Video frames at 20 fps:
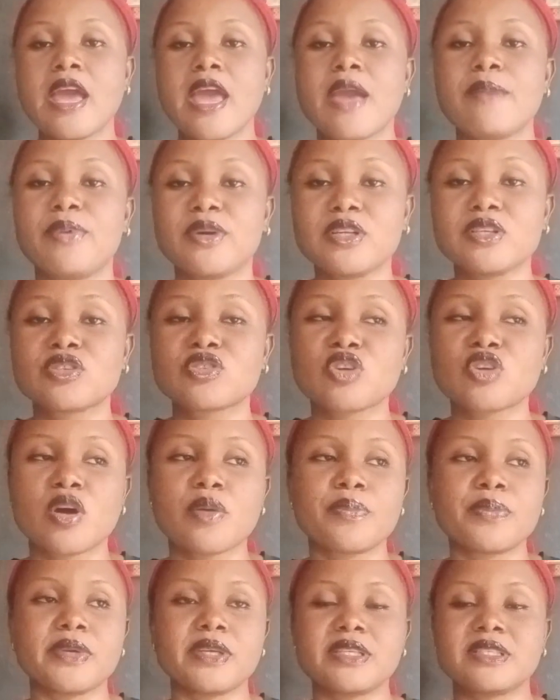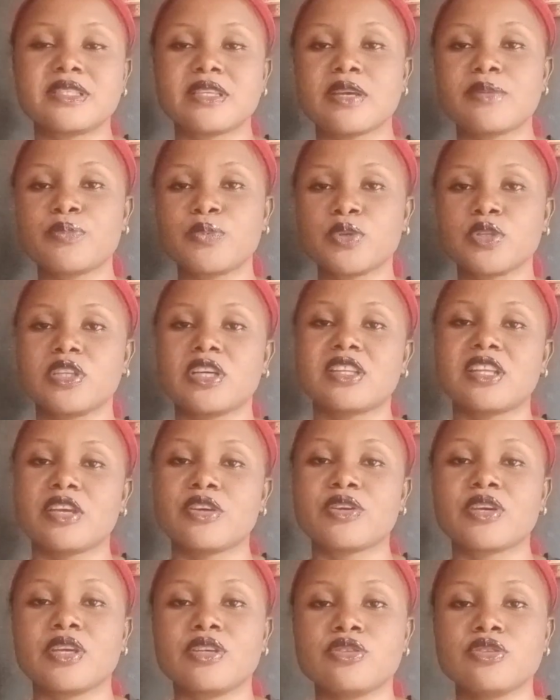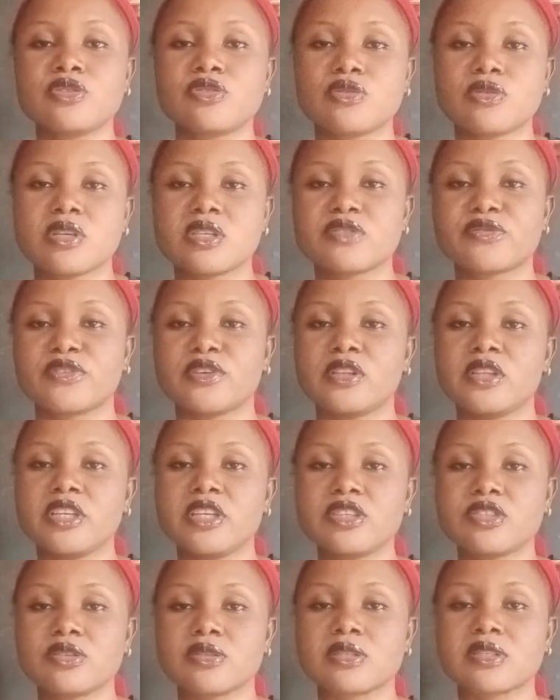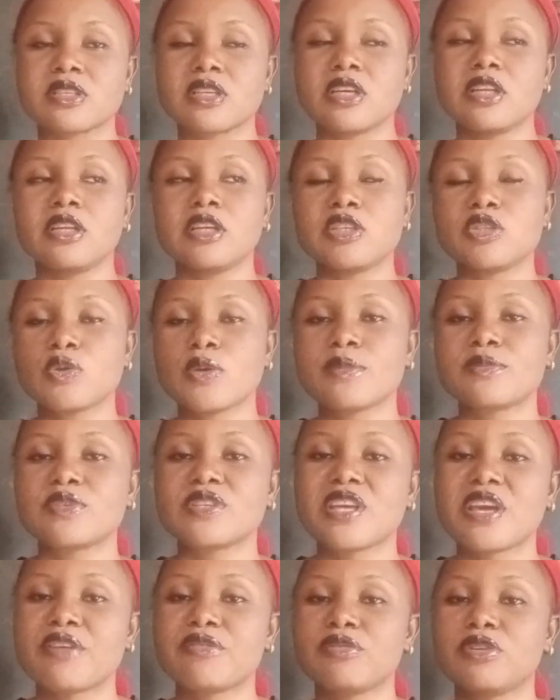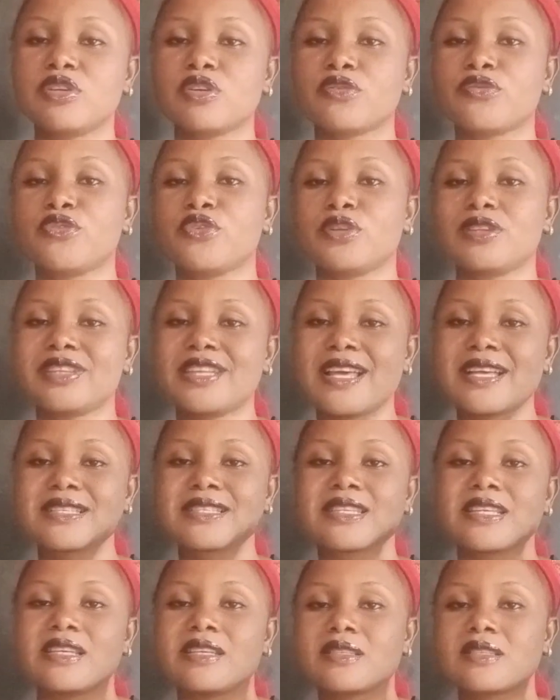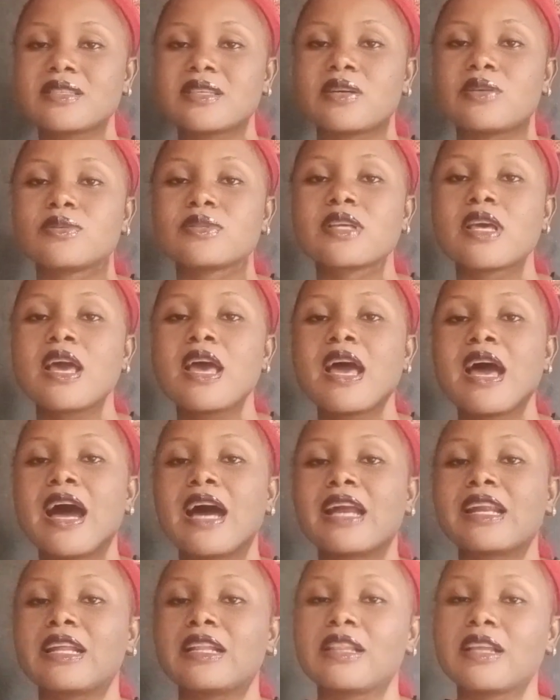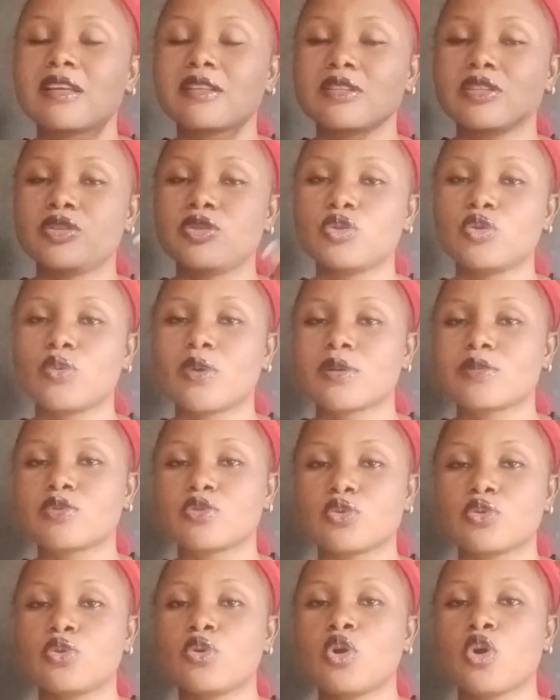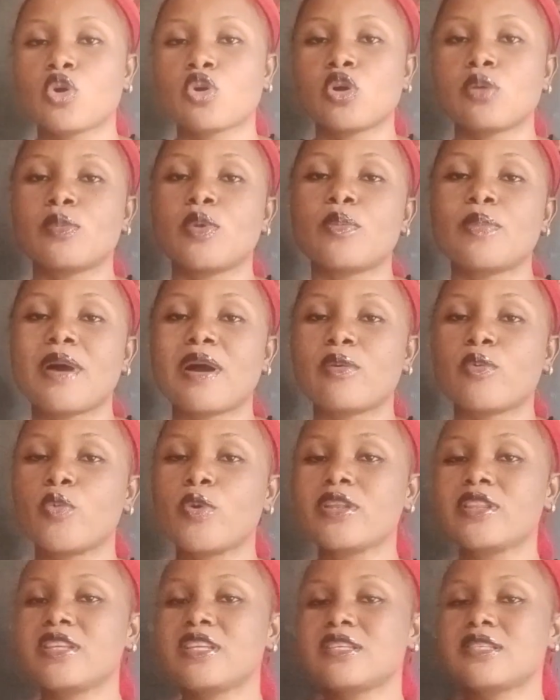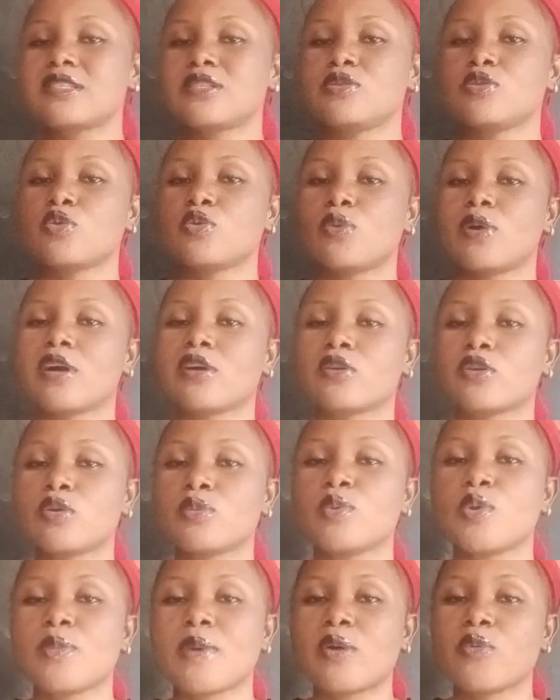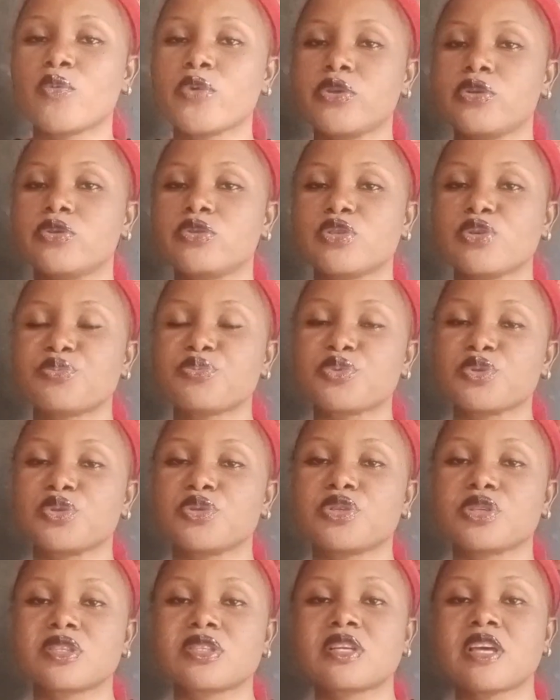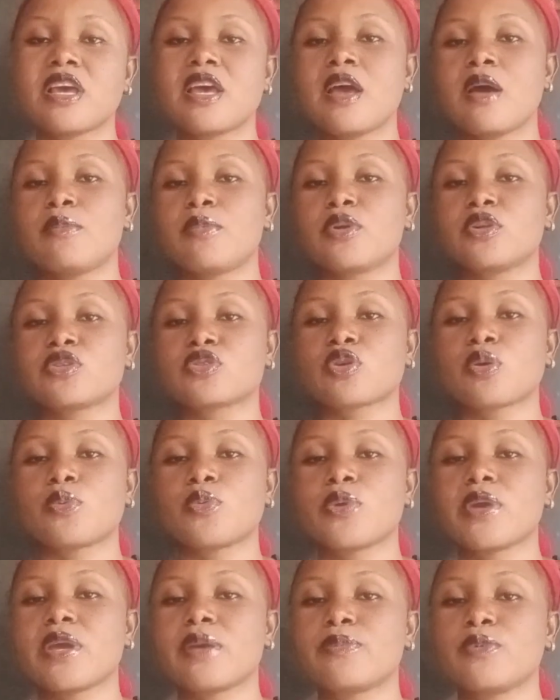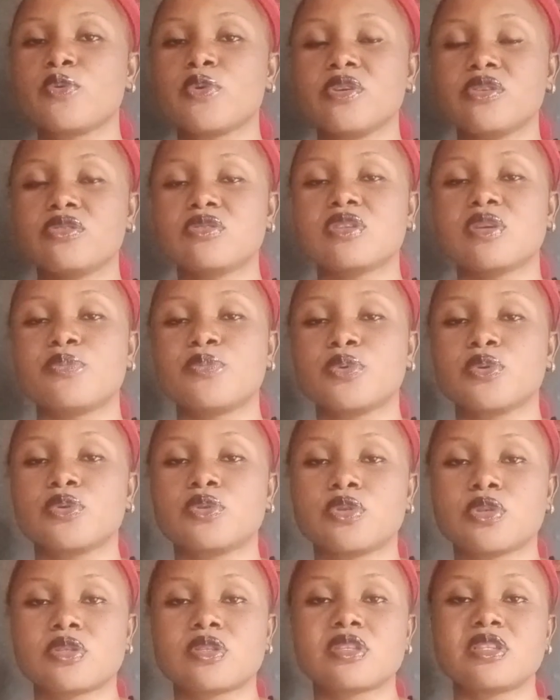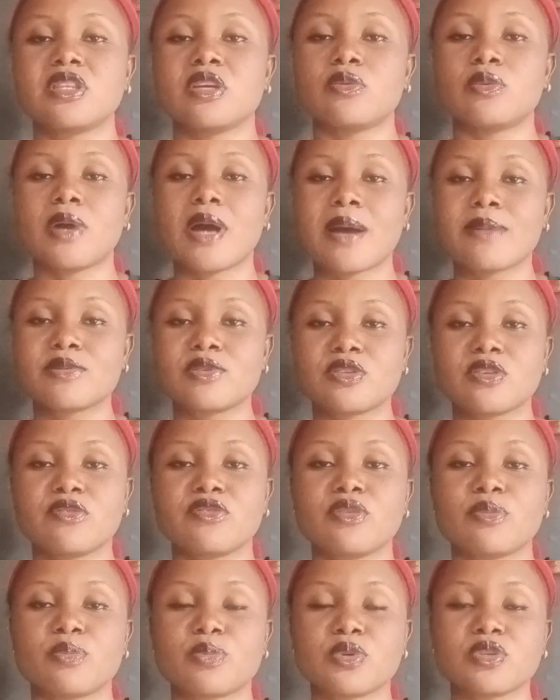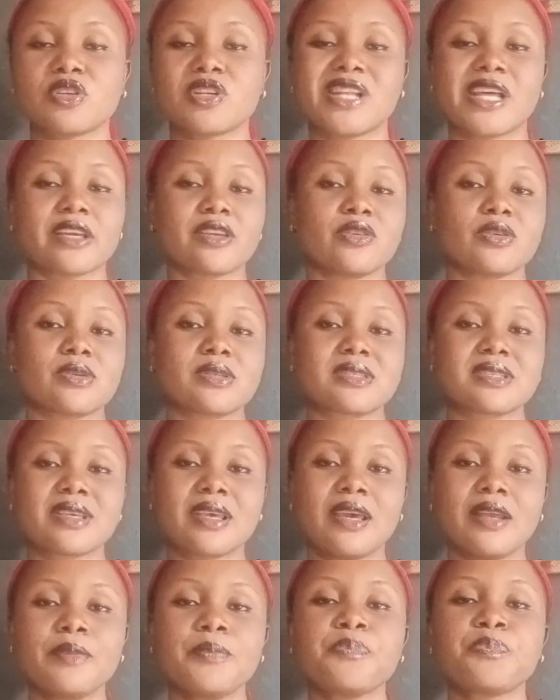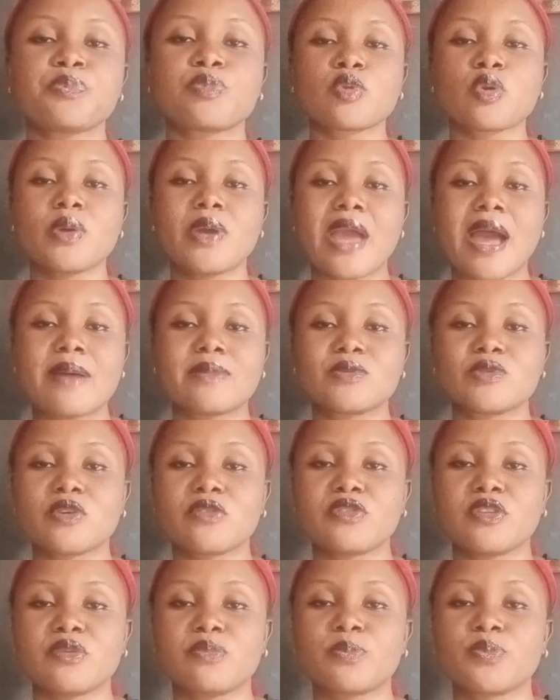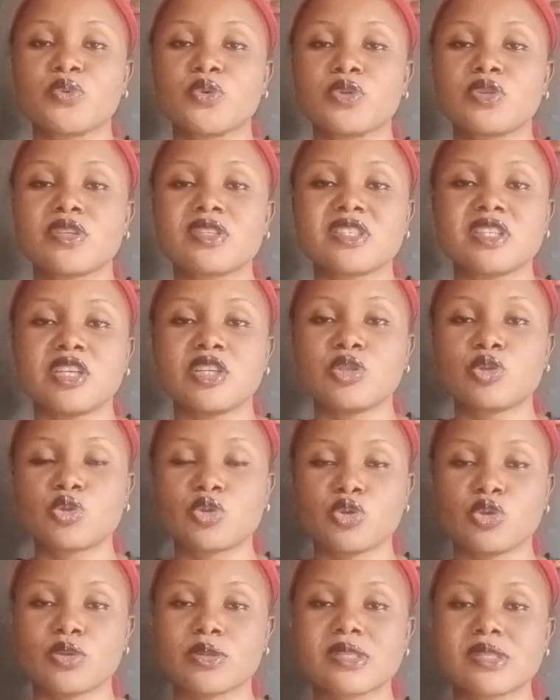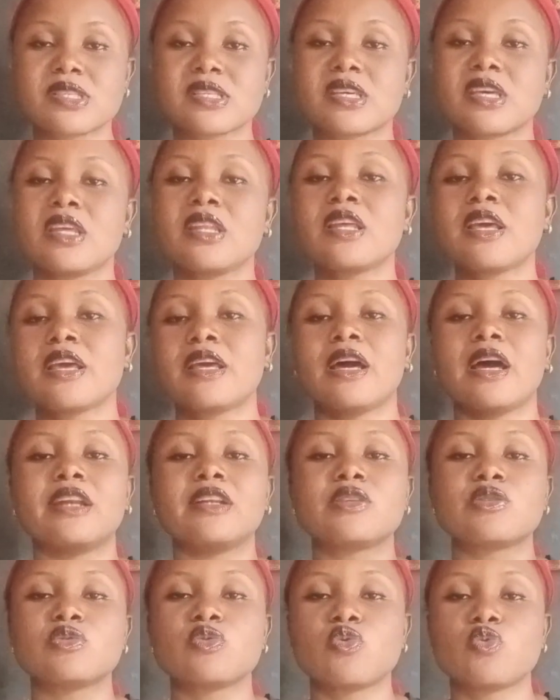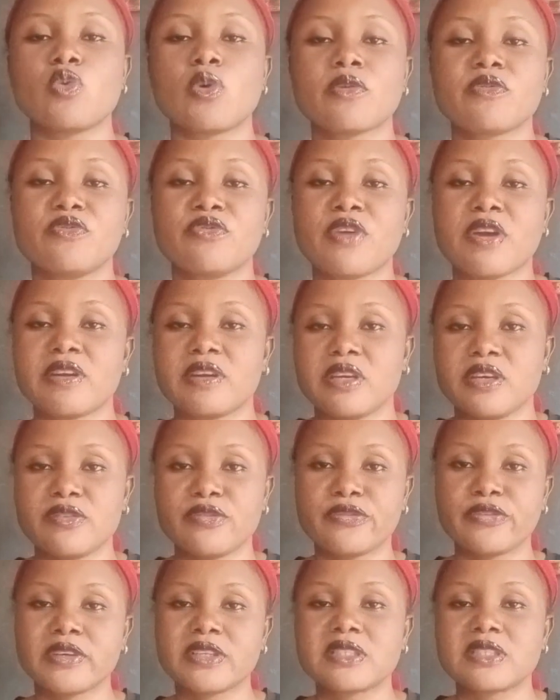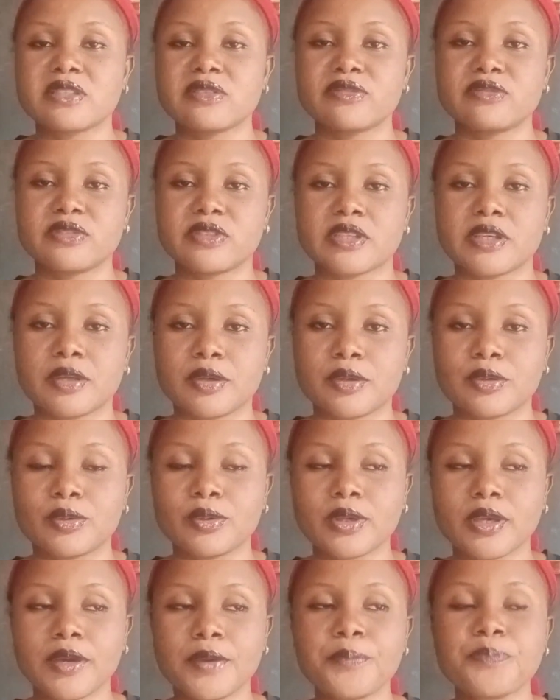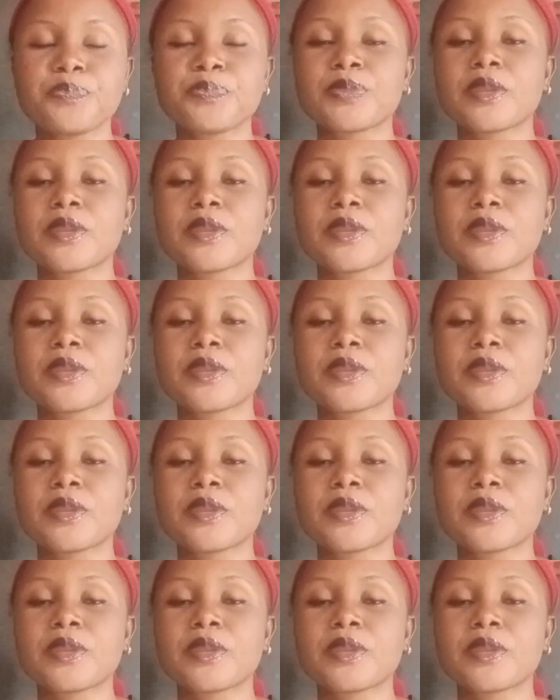A body scrub is a product that you can use to exfoliate your skin. It will help to get rid of your dead skin cells and allow the new one to come up. And when this new one come up and when you use the product, body scrub will help you. When you use the product, they will absorb the product, like your skin will absorb the product into your skin and it will work very effectively, okay?